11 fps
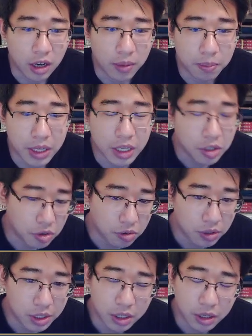gets
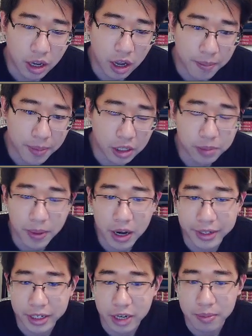used because Body
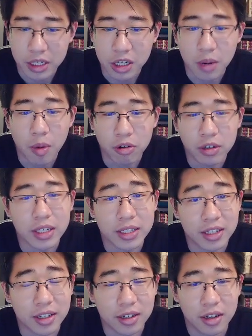Slam is double
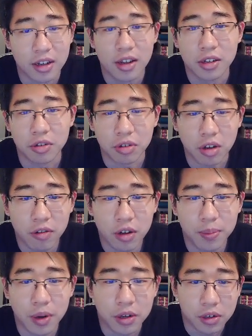resisted. So we go for the
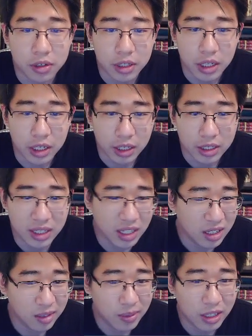Bulldoze. It does
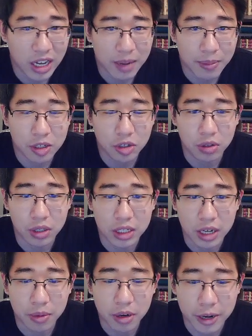decent amount of damage to the
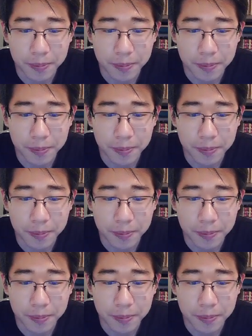Sableye.